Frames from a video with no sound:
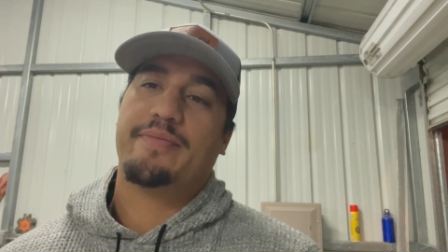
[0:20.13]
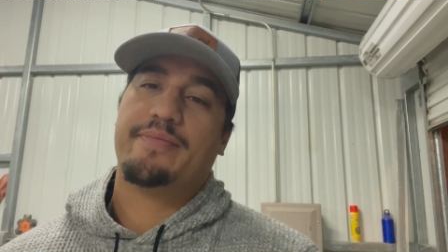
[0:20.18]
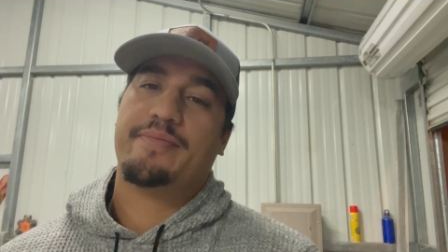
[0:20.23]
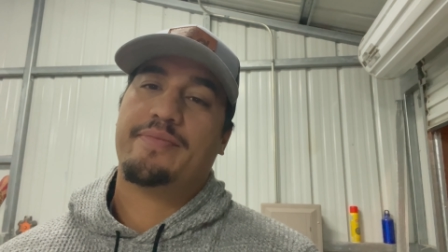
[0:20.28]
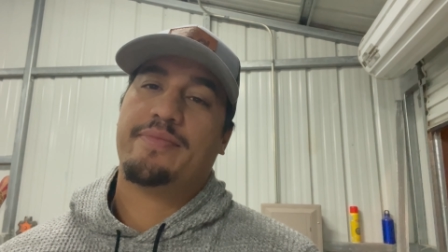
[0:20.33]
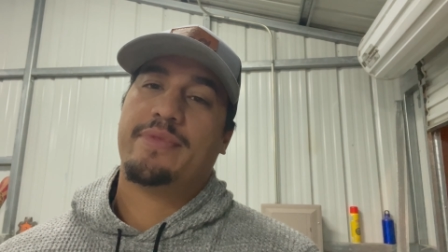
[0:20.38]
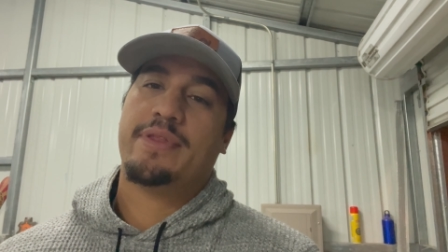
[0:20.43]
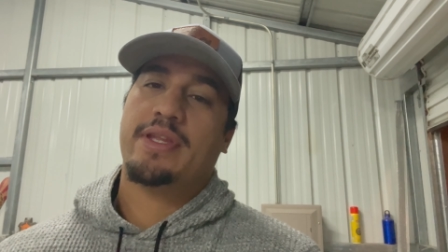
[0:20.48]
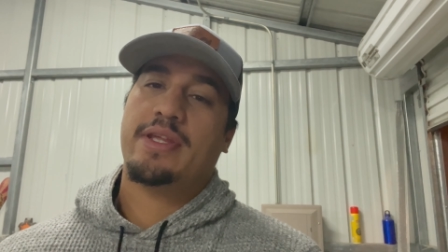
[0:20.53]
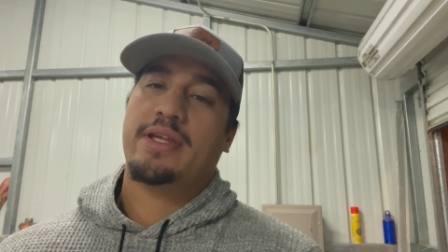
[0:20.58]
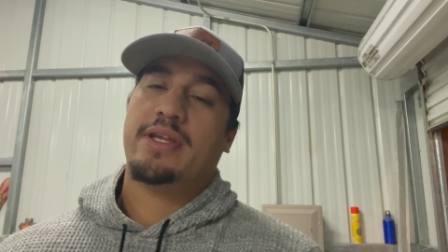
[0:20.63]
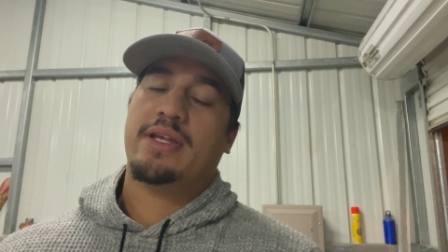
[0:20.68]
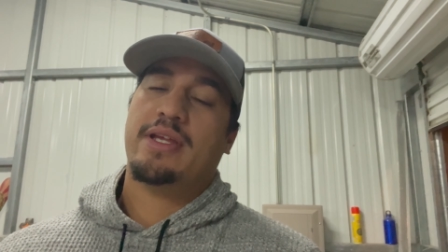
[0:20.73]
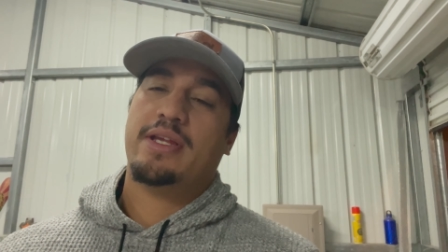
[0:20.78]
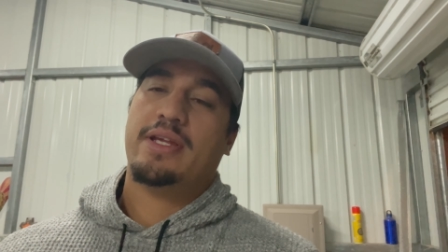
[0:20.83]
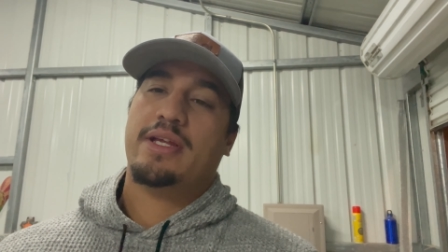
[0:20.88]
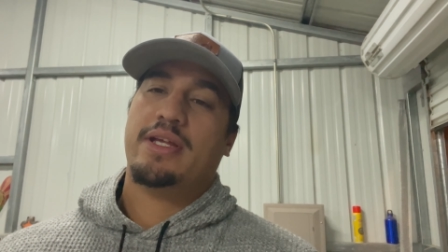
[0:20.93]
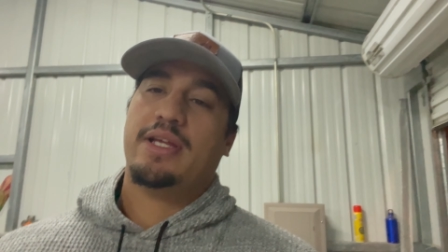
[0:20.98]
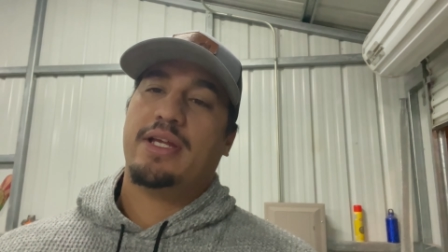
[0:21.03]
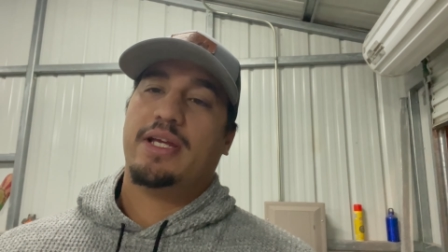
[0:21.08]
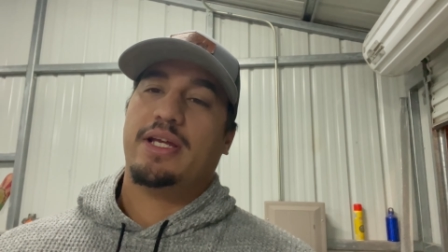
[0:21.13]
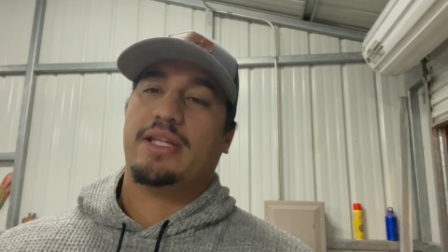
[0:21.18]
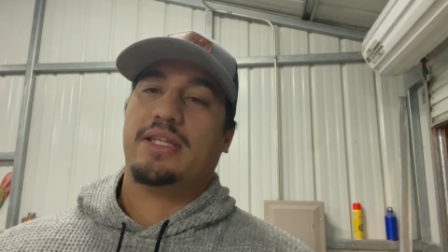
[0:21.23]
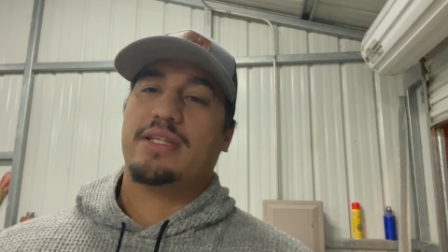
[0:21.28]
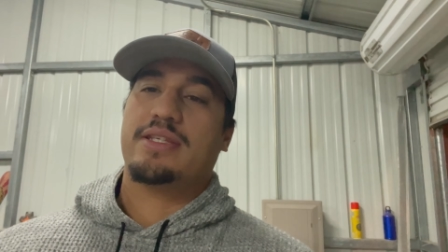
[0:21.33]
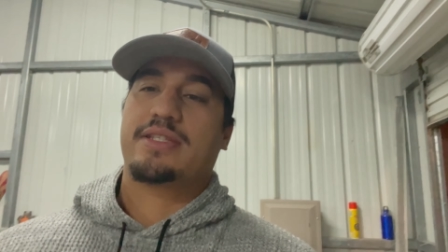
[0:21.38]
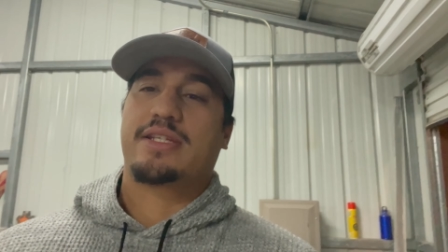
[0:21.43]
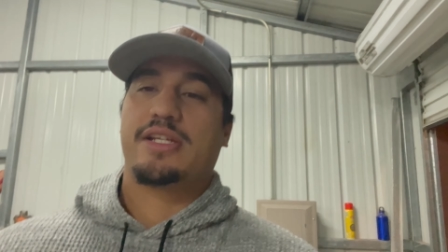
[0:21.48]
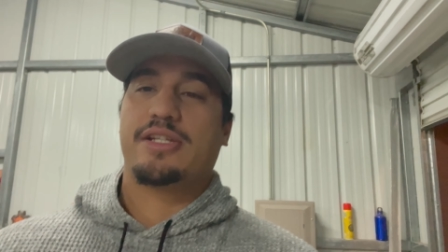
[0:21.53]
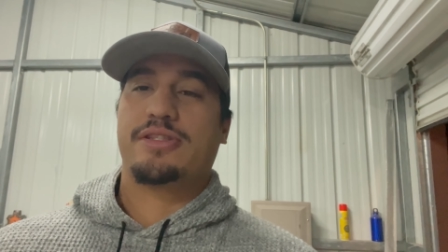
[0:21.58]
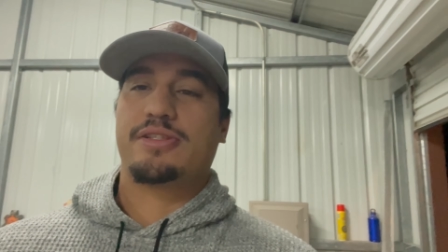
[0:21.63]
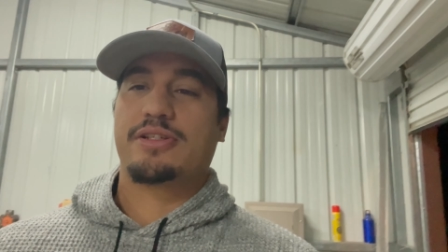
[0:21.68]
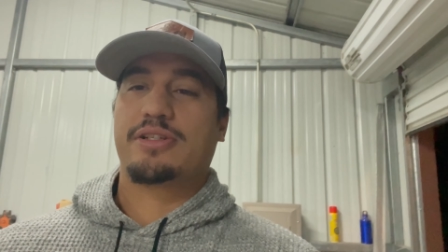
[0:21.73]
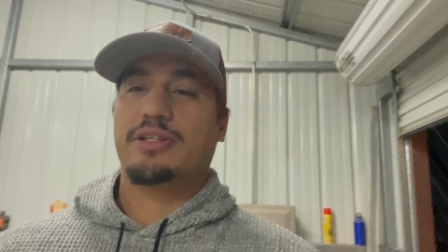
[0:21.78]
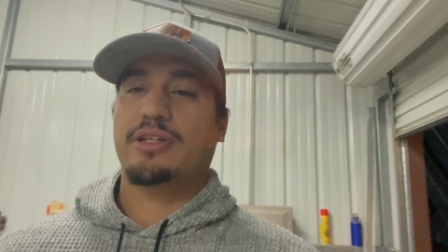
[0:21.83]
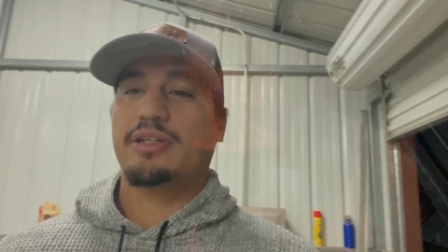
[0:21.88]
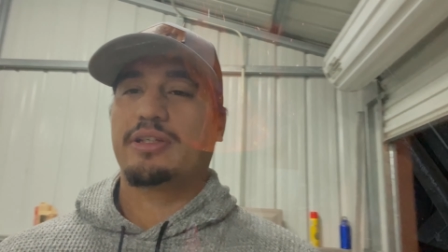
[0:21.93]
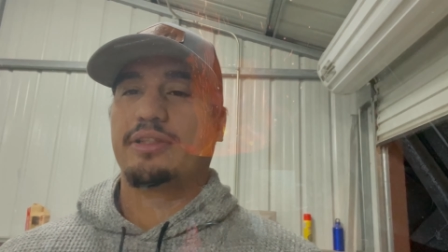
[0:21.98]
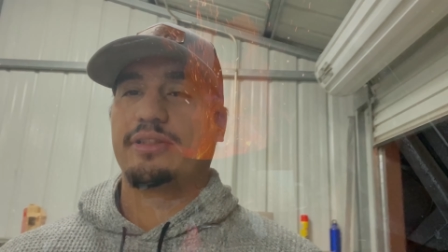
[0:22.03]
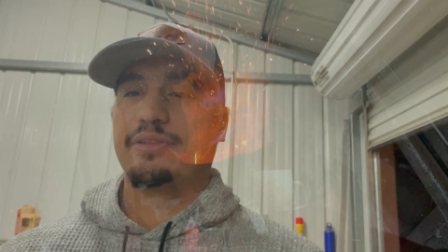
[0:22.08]
and let's get to
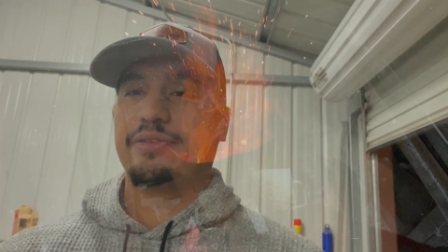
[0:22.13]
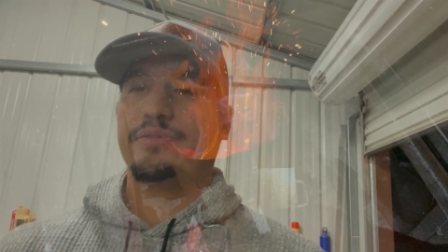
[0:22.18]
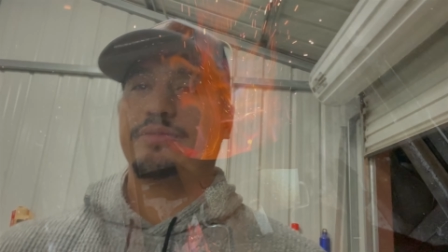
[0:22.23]
cooking.